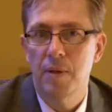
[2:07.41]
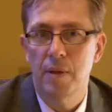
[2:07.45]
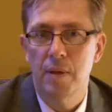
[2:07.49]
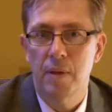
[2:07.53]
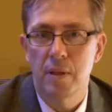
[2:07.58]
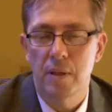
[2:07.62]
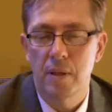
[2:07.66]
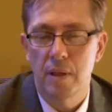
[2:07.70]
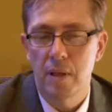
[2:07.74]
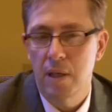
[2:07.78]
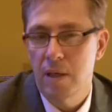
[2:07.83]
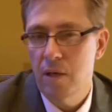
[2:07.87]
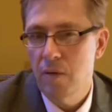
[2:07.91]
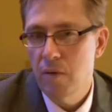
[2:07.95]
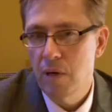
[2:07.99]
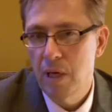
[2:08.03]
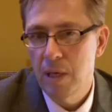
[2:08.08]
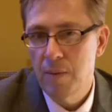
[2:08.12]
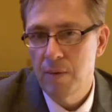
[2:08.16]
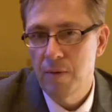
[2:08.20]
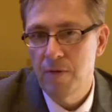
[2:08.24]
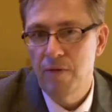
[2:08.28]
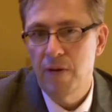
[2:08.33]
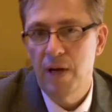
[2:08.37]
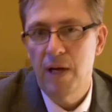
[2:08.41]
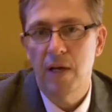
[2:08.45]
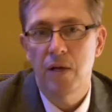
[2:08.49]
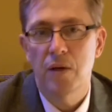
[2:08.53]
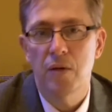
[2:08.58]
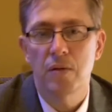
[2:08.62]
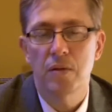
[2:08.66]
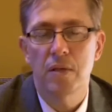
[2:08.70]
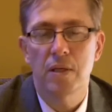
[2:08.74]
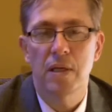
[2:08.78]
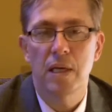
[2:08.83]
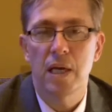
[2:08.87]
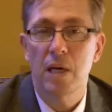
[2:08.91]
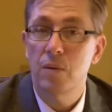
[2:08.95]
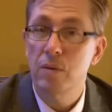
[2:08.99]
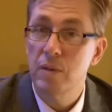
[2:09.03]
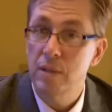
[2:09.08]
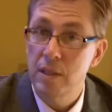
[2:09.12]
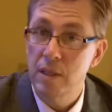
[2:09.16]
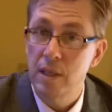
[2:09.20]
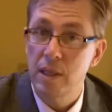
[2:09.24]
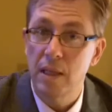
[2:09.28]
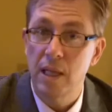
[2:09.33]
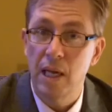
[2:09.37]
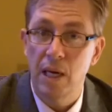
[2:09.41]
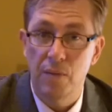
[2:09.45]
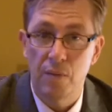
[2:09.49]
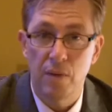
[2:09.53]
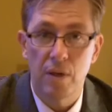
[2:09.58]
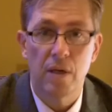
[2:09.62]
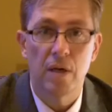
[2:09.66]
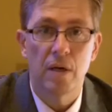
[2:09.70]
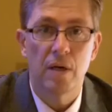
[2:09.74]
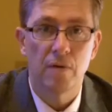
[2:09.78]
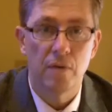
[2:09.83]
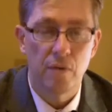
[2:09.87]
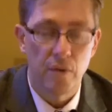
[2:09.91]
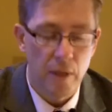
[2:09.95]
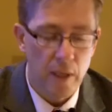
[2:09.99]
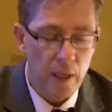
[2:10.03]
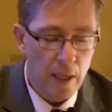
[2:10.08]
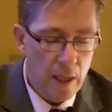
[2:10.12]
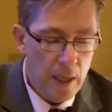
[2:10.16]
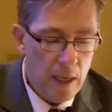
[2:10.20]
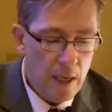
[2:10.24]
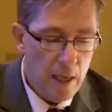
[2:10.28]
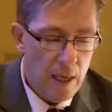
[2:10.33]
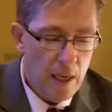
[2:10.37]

the incredible values, and now we're seeing that recovery.